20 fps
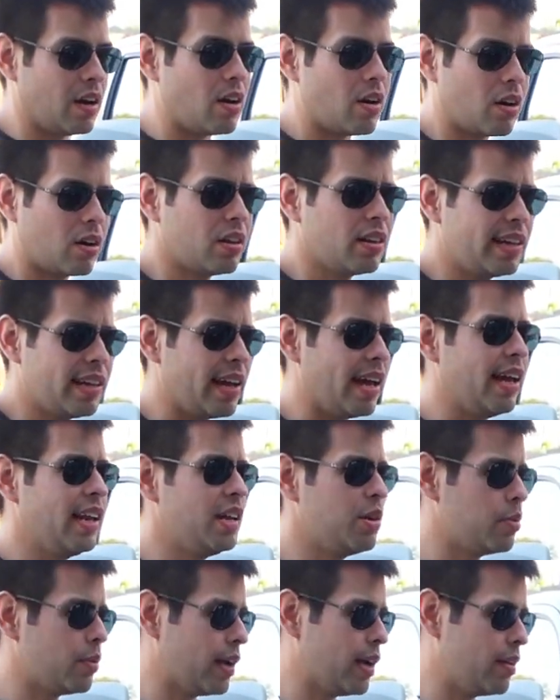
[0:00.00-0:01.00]
Hardly
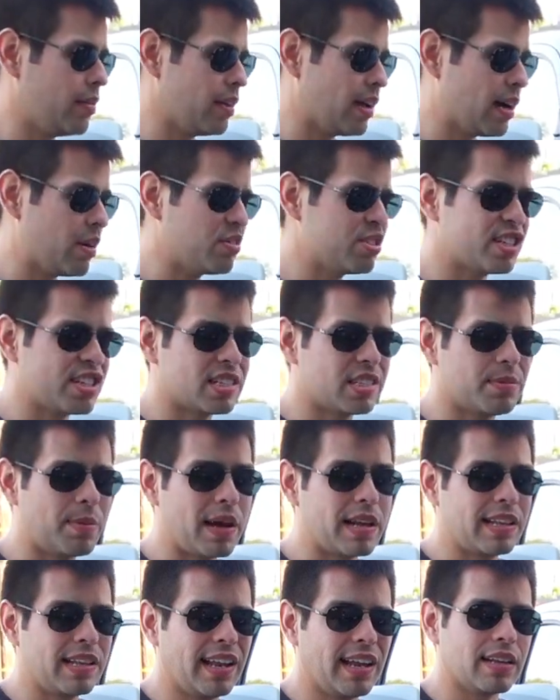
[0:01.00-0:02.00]
any waving. I was
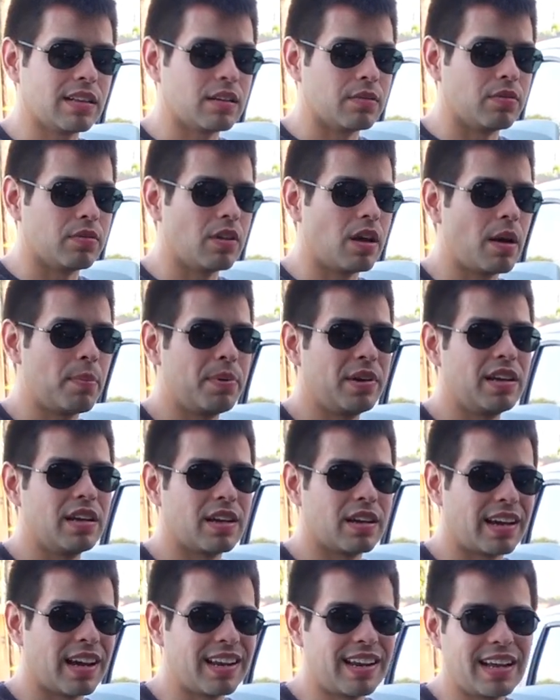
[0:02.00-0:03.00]
expecting like the floppy,
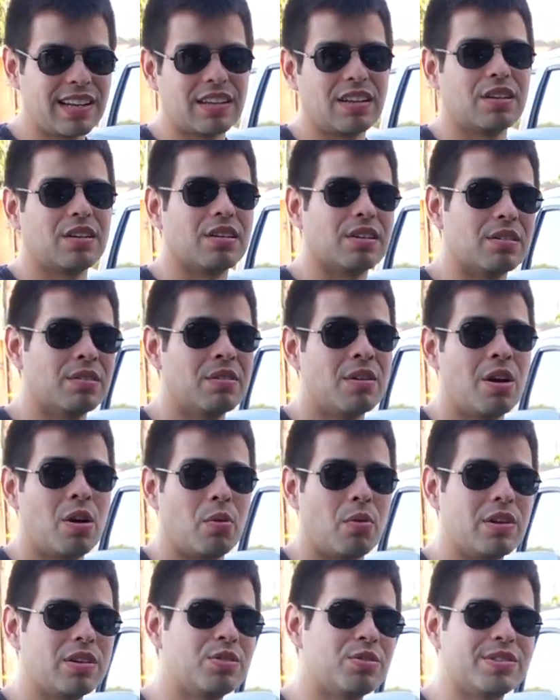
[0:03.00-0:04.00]
kind of like the
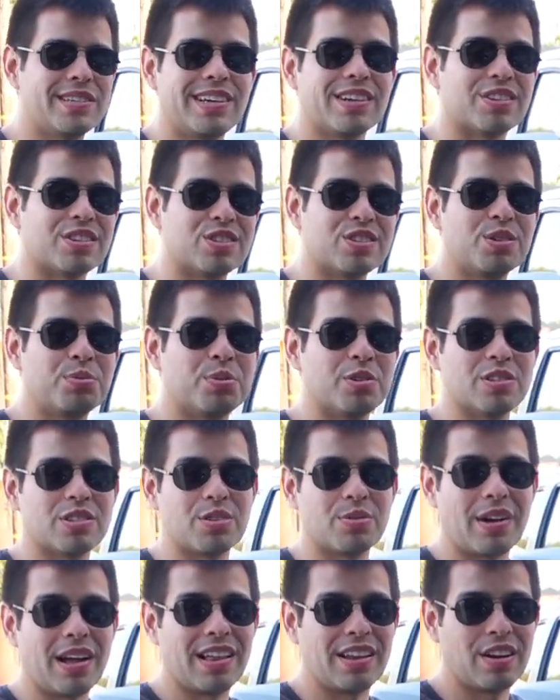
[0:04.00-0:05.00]
ones you would see on the Subarus,
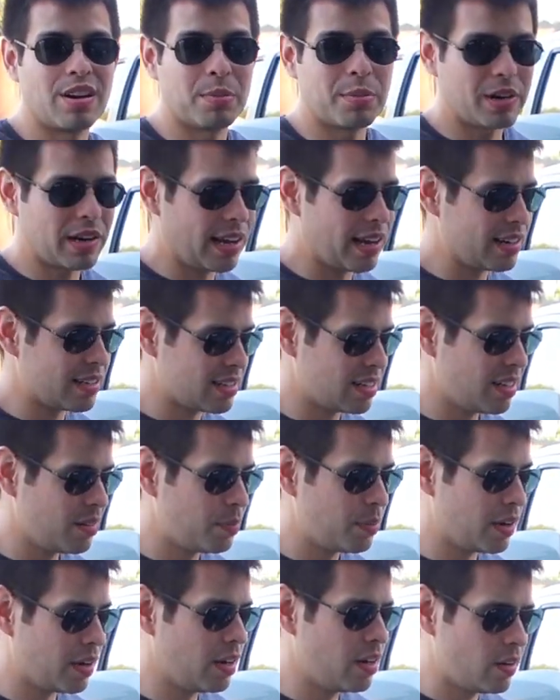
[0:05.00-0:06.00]
the rally armor kind of stuff,
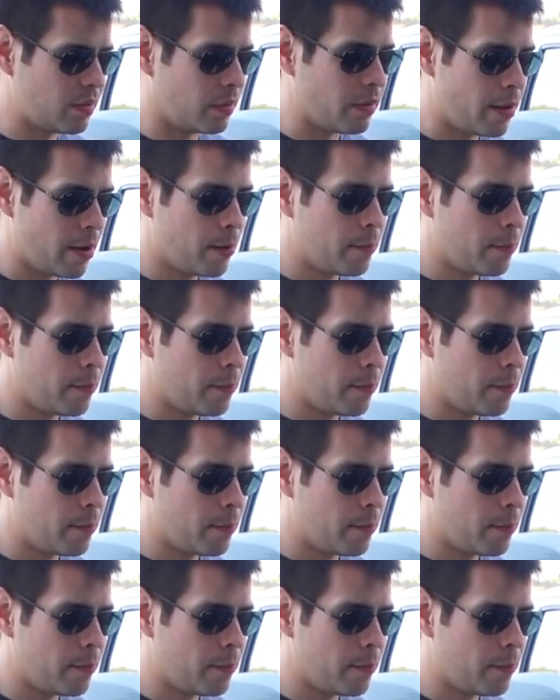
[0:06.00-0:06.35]
but no,